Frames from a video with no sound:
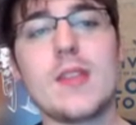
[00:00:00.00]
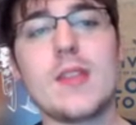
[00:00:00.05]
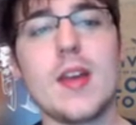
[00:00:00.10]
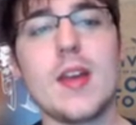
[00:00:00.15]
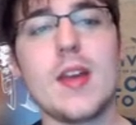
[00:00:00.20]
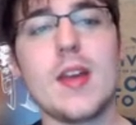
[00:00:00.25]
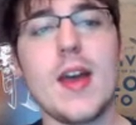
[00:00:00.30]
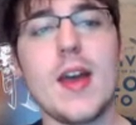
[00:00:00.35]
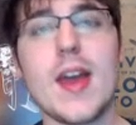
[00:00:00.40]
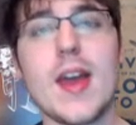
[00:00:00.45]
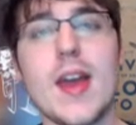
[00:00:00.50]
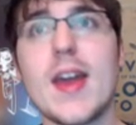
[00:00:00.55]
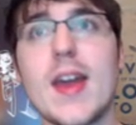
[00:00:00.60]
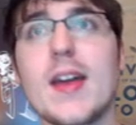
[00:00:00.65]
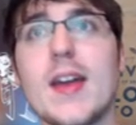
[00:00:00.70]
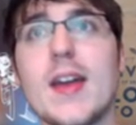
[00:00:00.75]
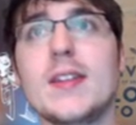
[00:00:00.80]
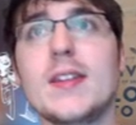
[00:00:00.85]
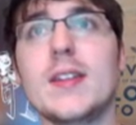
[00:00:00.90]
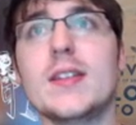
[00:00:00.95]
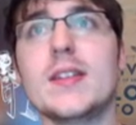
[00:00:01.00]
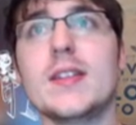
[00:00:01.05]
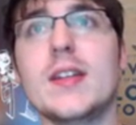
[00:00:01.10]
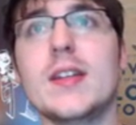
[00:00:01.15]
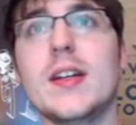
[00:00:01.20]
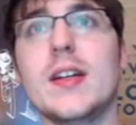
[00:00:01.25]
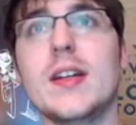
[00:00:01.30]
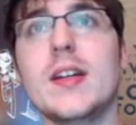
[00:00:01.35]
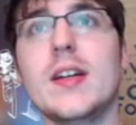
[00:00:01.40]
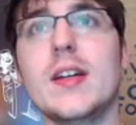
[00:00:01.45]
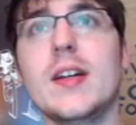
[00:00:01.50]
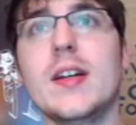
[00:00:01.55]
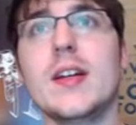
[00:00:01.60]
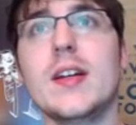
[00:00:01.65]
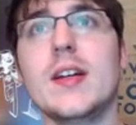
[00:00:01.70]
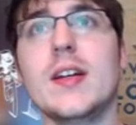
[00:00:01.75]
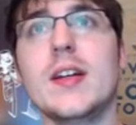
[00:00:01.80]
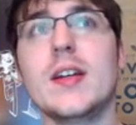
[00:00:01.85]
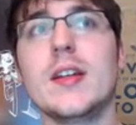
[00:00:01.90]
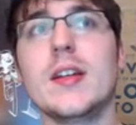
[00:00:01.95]
And
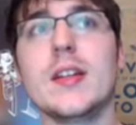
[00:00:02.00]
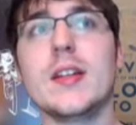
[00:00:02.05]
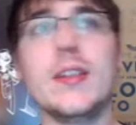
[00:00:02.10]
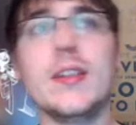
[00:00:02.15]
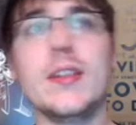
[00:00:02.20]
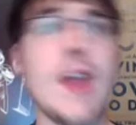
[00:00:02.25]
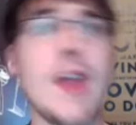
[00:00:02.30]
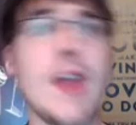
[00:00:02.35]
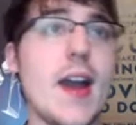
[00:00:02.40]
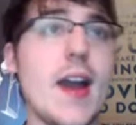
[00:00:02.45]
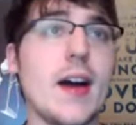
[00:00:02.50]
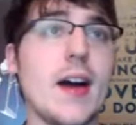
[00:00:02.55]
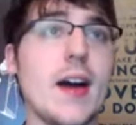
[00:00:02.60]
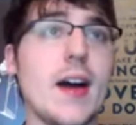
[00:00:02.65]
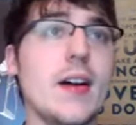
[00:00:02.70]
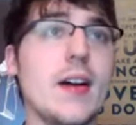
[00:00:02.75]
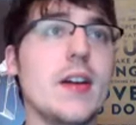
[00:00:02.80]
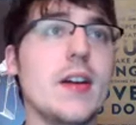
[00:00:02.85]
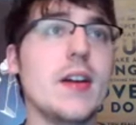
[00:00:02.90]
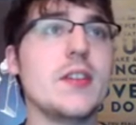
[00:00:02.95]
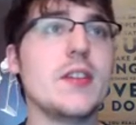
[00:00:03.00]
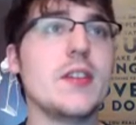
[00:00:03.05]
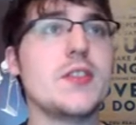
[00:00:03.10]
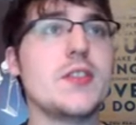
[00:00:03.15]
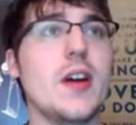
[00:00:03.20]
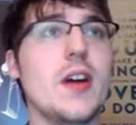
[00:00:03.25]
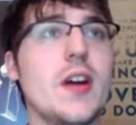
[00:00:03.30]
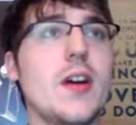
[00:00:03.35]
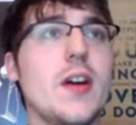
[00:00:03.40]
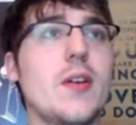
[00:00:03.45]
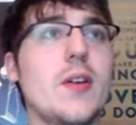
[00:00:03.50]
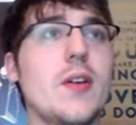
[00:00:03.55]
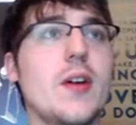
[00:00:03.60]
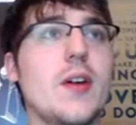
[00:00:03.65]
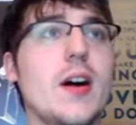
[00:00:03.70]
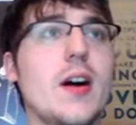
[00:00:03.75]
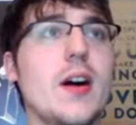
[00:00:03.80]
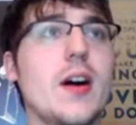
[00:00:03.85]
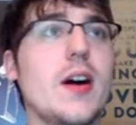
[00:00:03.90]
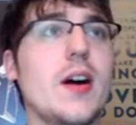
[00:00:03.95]
yeah,
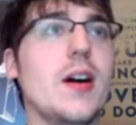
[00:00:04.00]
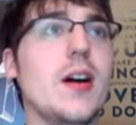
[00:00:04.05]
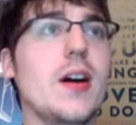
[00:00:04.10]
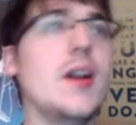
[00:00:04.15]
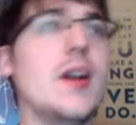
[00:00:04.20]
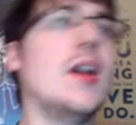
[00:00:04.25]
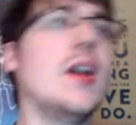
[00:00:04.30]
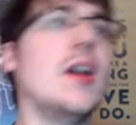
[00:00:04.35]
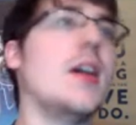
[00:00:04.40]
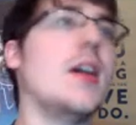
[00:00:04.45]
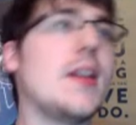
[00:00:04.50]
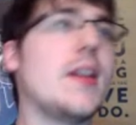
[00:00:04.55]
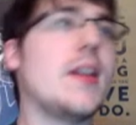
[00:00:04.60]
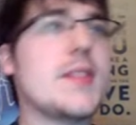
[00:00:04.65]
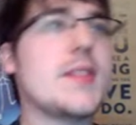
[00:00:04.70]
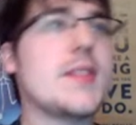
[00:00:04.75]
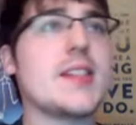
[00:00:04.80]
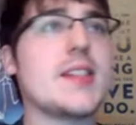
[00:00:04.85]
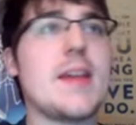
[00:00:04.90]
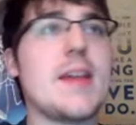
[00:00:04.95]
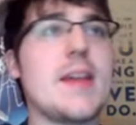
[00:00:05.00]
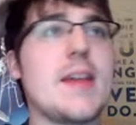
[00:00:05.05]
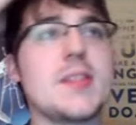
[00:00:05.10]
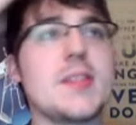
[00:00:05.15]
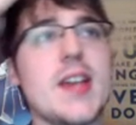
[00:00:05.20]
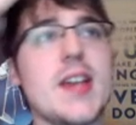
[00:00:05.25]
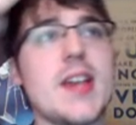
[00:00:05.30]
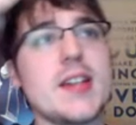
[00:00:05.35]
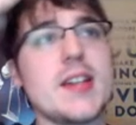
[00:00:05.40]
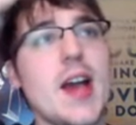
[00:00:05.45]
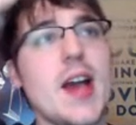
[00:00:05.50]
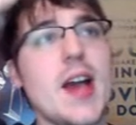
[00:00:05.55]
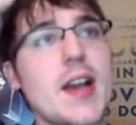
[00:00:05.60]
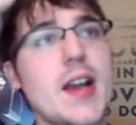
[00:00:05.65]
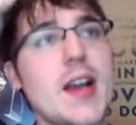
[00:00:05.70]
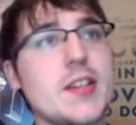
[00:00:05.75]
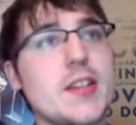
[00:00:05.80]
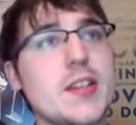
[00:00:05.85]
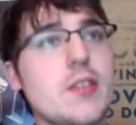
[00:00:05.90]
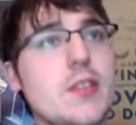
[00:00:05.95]
so Live and Slam says, I
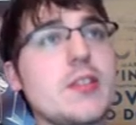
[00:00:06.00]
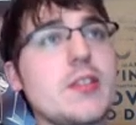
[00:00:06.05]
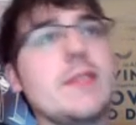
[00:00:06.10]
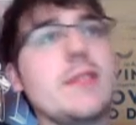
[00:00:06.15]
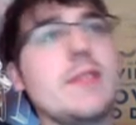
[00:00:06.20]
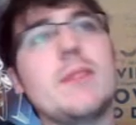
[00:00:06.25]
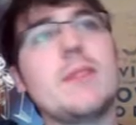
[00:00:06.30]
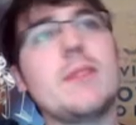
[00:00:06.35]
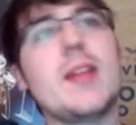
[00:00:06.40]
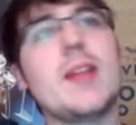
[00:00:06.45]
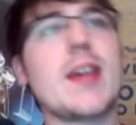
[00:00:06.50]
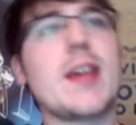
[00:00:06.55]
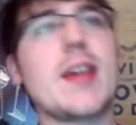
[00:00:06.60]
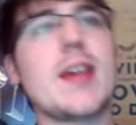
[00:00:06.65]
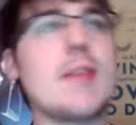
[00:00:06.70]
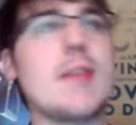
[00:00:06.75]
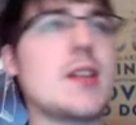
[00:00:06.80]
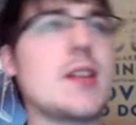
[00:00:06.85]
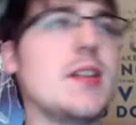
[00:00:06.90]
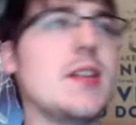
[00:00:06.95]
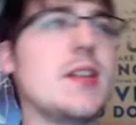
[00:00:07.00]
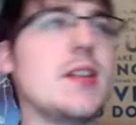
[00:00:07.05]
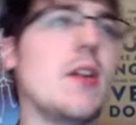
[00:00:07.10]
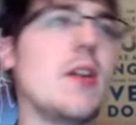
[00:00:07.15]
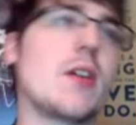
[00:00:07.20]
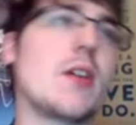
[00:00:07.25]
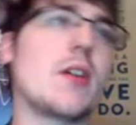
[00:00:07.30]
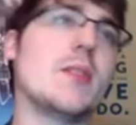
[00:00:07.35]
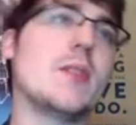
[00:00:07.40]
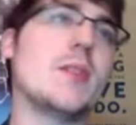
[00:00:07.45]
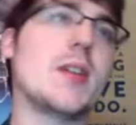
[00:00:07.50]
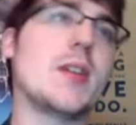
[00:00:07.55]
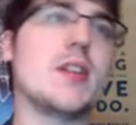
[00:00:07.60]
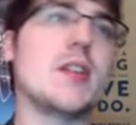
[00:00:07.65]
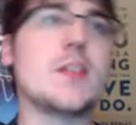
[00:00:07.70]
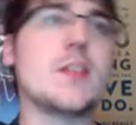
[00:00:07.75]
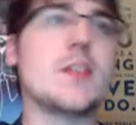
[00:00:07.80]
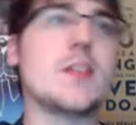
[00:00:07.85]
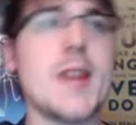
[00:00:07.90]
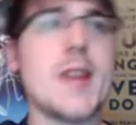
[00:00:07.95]
exclusively play games I know are going to be good.
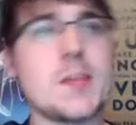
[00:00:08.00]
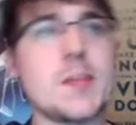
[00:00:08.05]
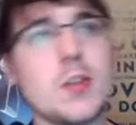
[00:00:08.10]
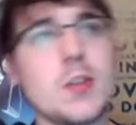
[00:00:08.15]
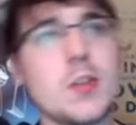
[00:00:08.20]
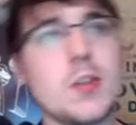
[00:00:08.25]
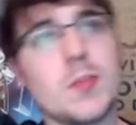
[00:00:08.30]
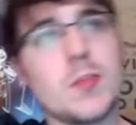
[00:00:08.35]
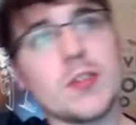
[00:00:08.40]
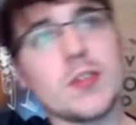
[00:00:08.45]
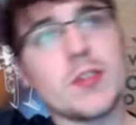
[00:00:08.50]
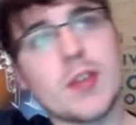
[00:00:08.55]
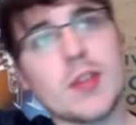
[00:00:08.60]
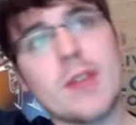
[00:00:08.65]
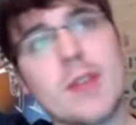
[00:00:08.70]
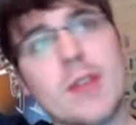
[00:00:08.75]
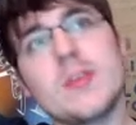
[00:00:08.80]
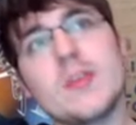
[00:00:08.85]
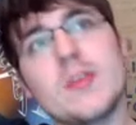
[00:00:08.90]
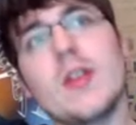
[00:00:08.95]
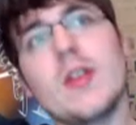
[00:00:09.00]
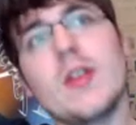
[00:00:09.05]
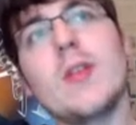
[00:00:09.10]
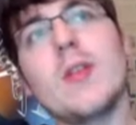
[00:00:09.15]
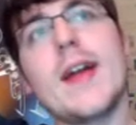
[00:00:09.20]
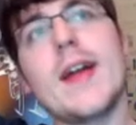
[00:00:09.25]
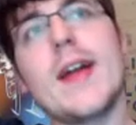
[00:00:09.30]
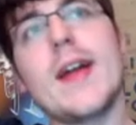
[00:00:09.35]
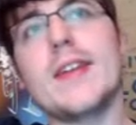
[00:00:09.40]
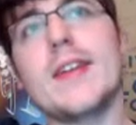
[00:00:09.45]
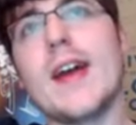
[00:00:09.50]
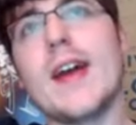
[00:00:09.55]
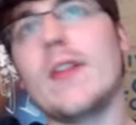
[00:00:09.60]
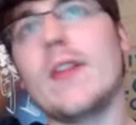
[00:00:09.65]
Smash Bros, Blizzard games, no letdown.